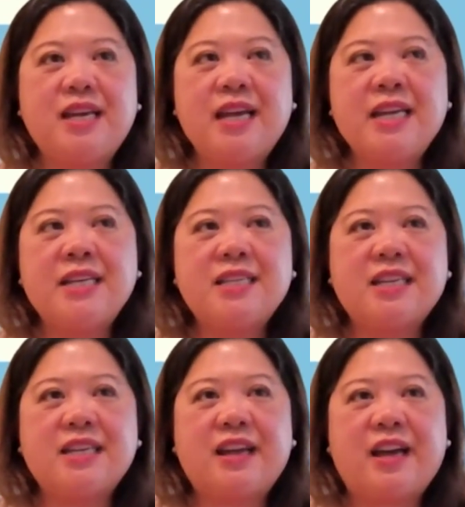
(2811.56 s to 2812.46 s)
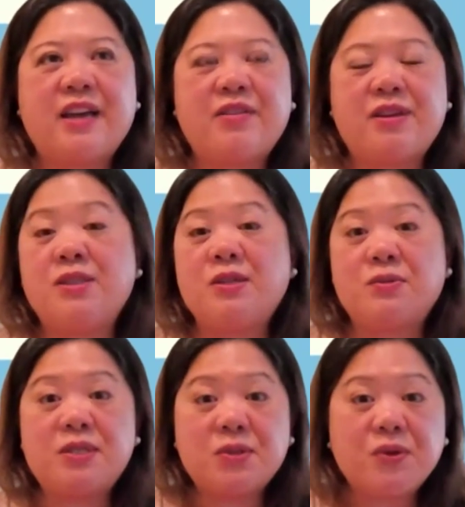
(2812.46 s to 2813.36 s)
And there's
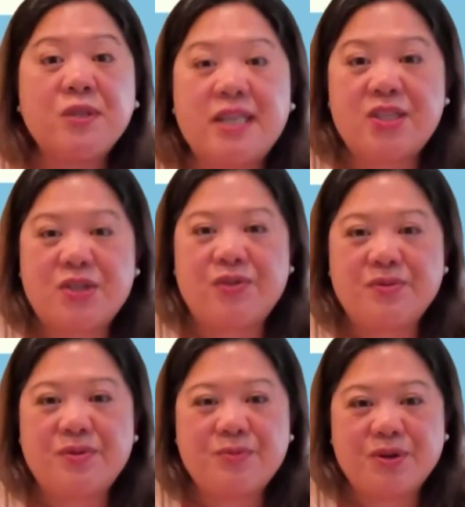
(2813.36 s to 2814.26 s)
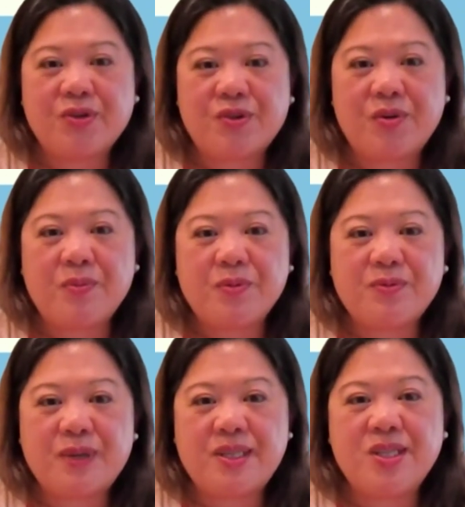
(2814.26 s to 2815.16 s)
also a school dental work group,
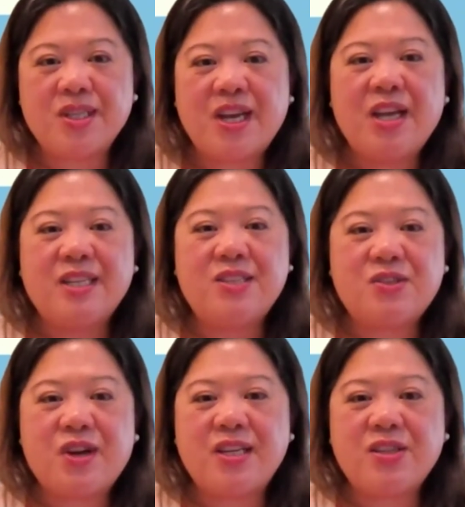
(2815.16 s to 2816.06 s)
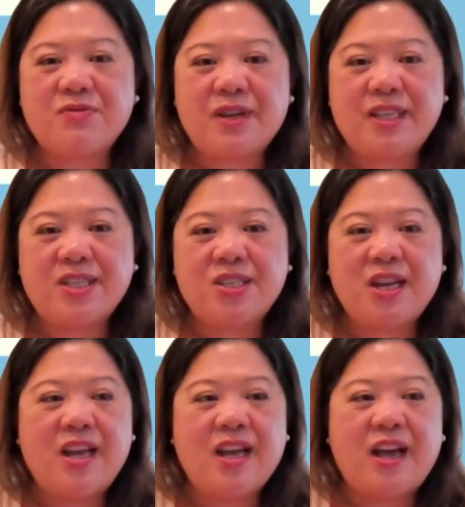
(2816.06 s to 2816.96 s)
which is trying to reach
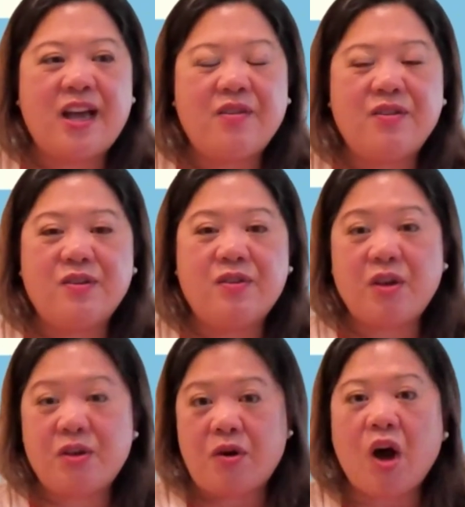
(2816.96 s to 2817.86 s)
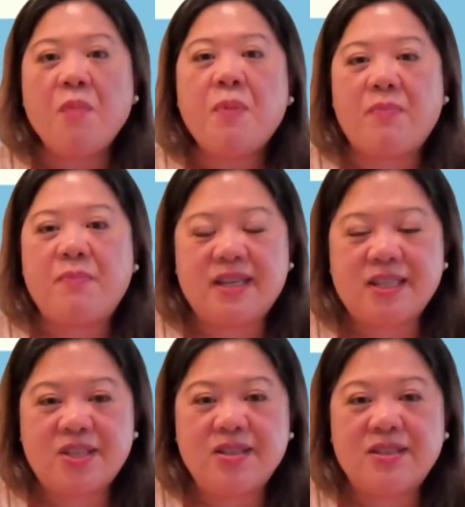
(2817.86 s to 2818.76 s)
all
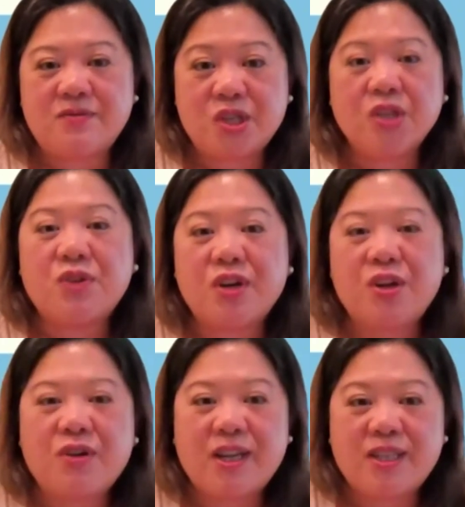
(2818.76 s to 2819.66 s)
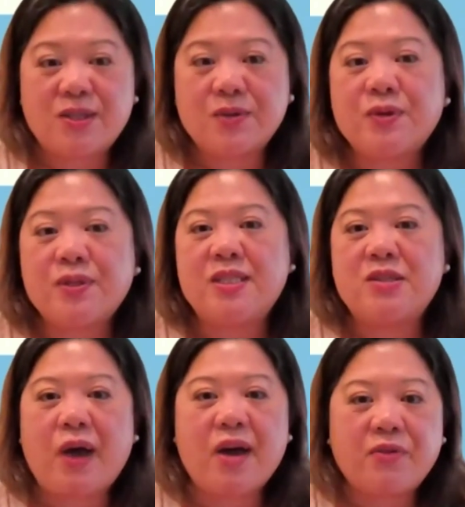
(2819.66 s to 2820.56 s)
populations of children who are at schools. And
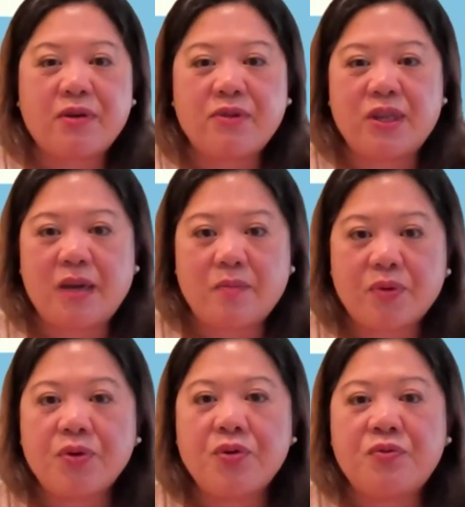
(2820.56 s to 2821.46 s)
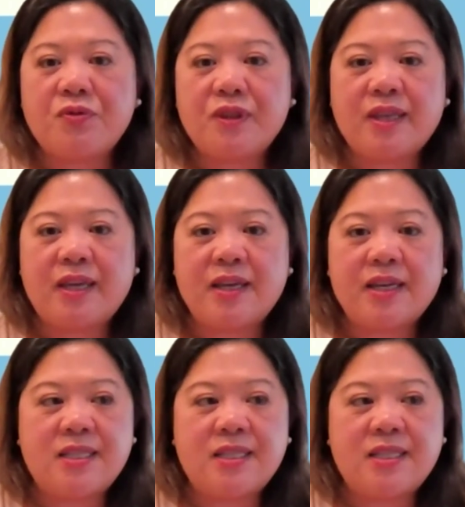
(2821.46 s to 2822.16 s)
so how do we really improve the